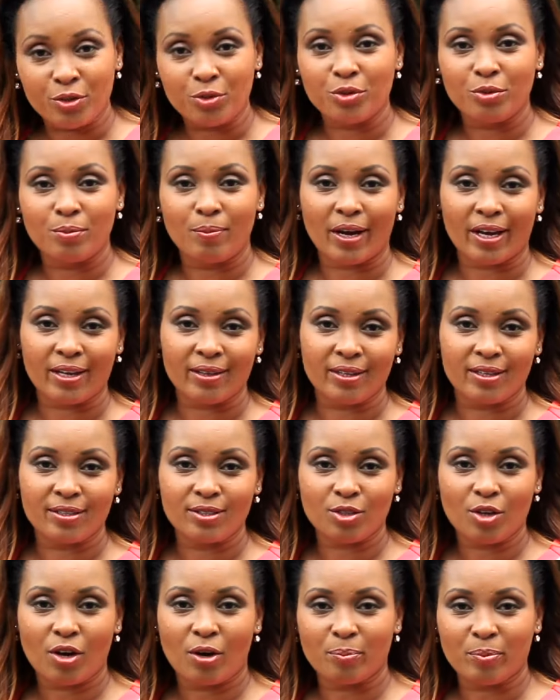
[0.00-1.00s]
you to buy
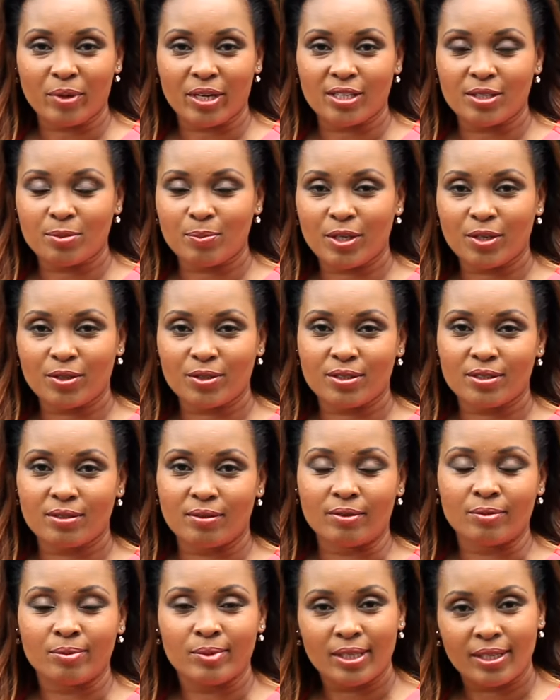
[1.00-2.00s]
these copies
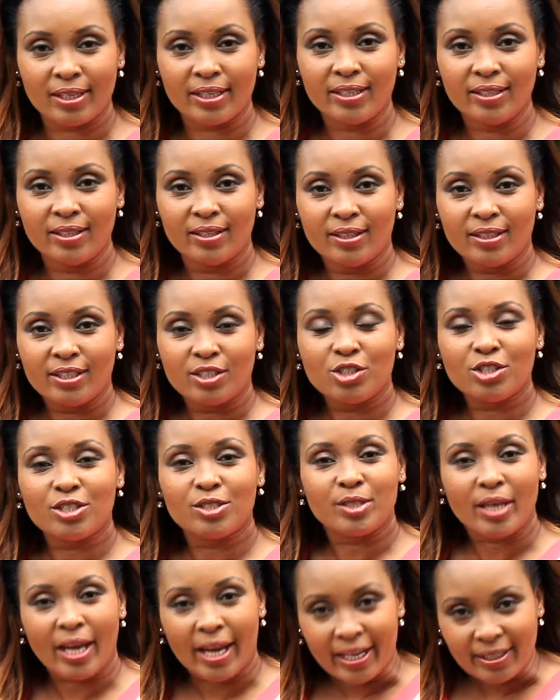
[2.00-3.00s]
because really,
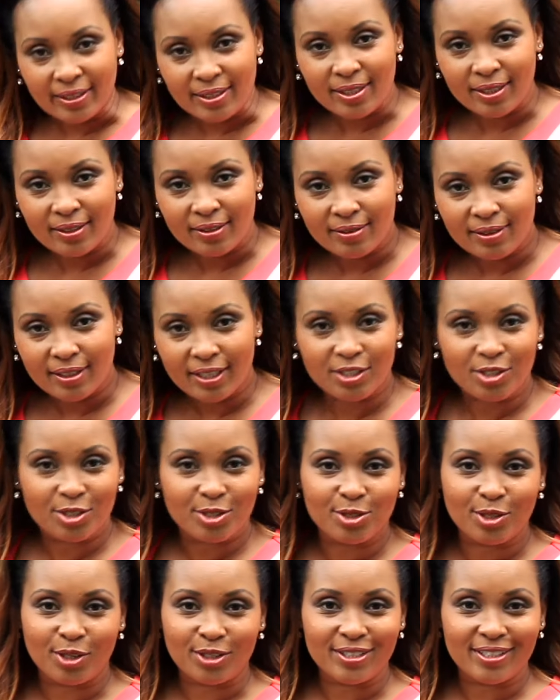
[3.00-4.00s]
she's 8 and
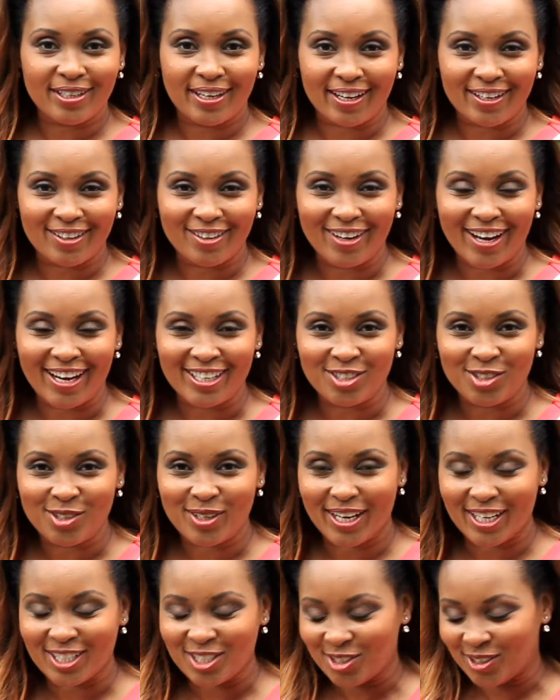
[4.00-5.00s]
she's got to get her
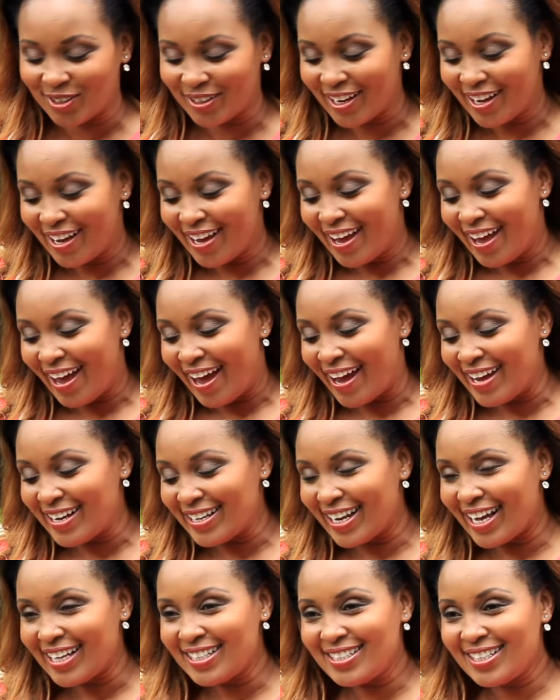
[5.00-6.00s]
education.
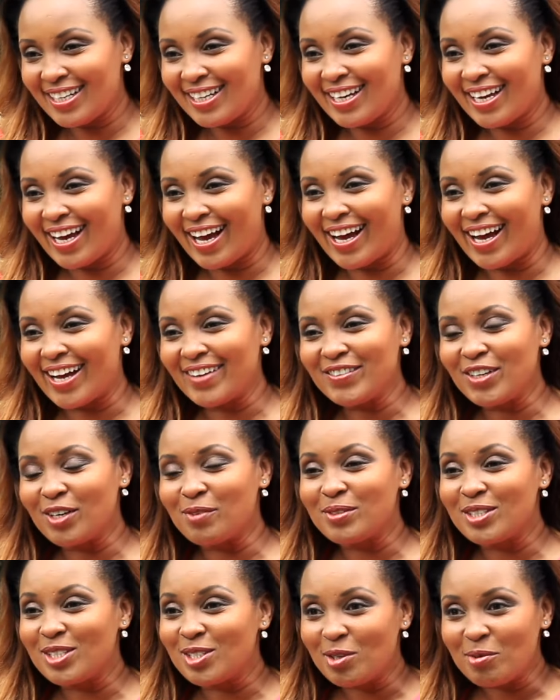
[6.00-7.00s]
And Natalie, I've
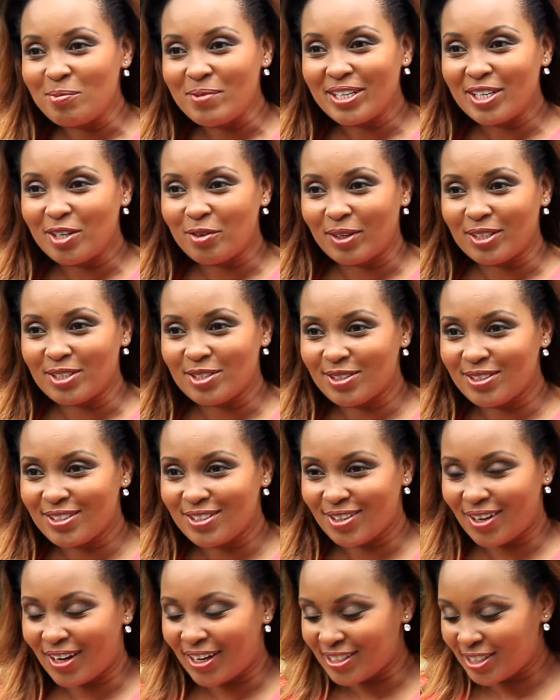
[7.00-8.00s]
got so many
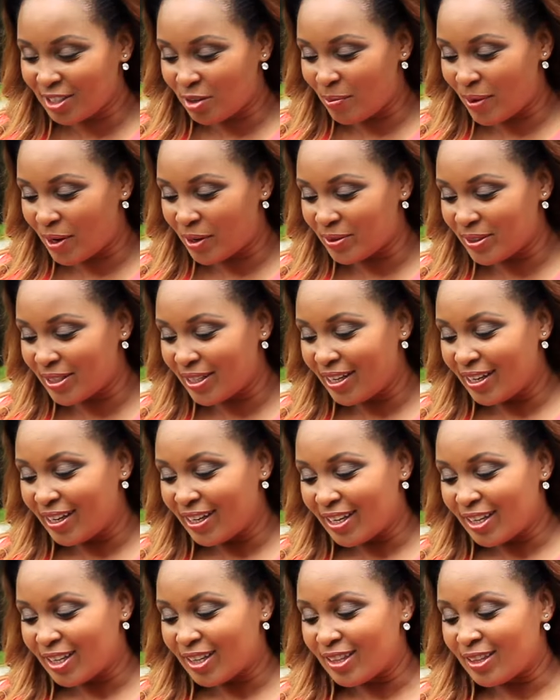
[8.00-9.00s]
questions to ask about
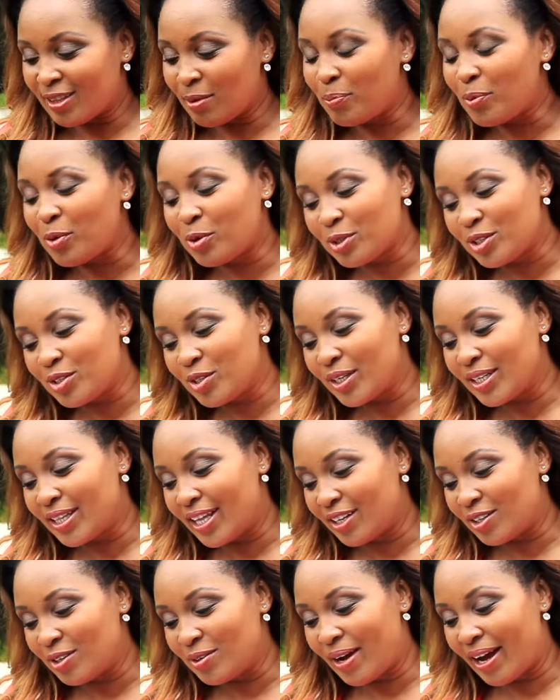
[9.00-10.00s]
the poetry
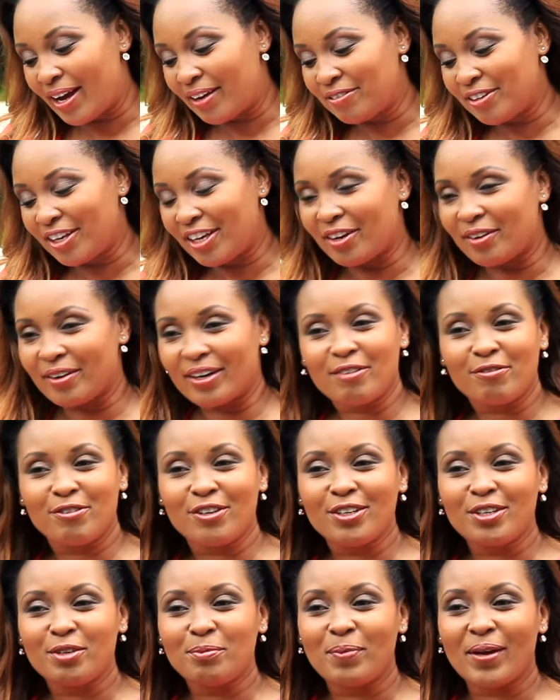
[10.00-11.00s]
that you have here. If
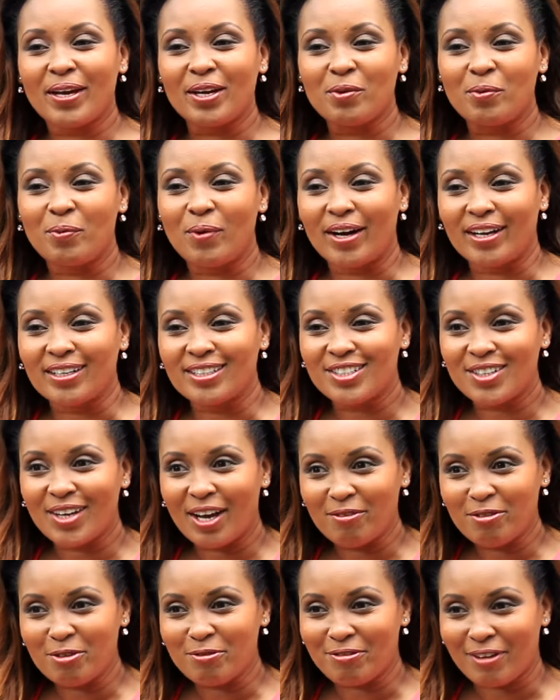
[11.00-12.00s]
you could pick one, do you
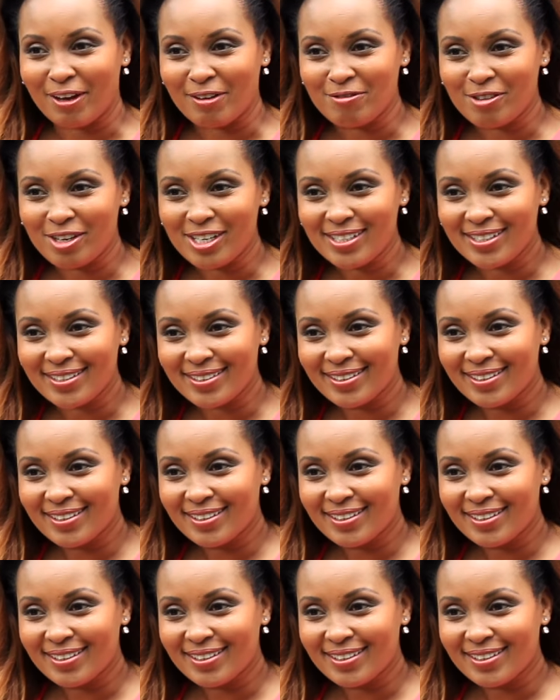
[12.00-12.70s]
have a favorite?